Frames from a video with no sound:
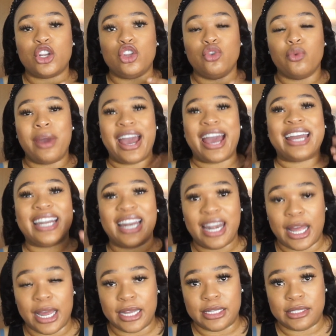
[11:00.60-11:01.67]
you
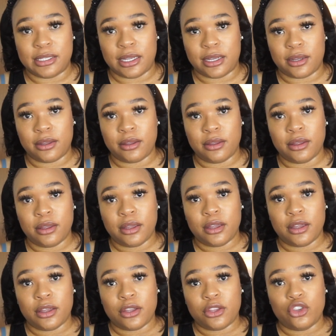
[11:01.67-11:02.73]
analyzing
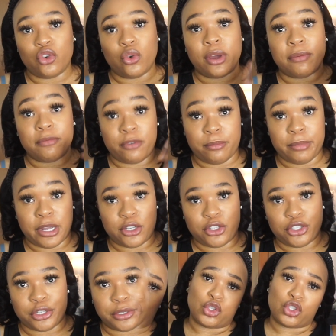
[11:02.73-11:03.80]
your
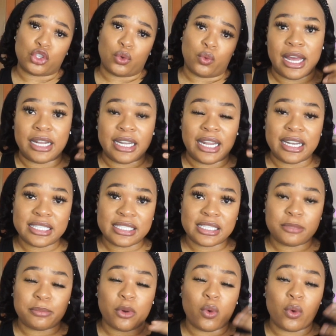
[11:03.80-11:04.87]
information. So
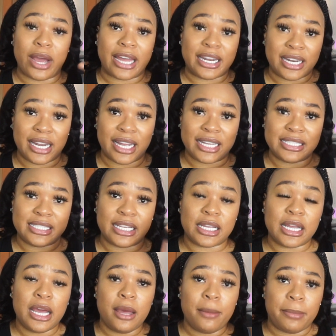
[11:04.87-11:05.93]
analysis or analyzing
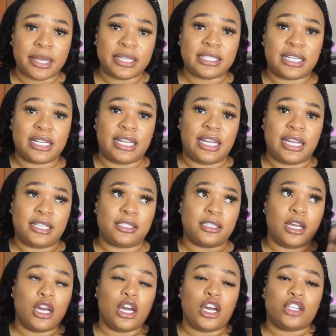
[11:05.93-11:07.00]
basically is
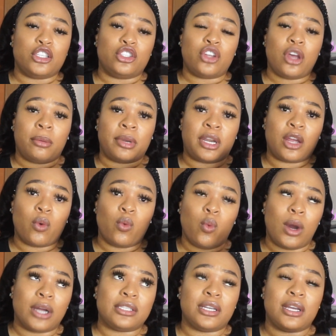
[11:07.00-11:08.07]
determining
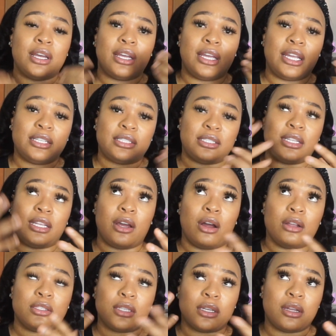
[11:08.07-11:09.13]
what is the
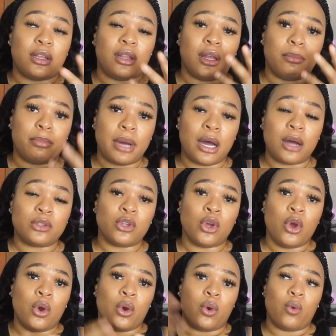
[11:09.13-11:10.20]
article about,
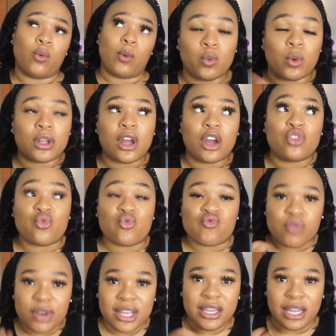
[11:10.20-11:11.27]
or what are you
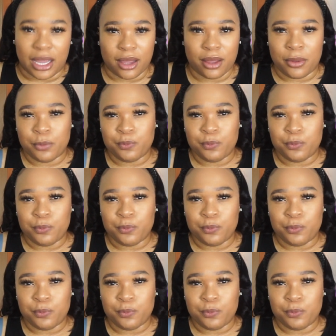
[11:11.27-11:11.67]
reading.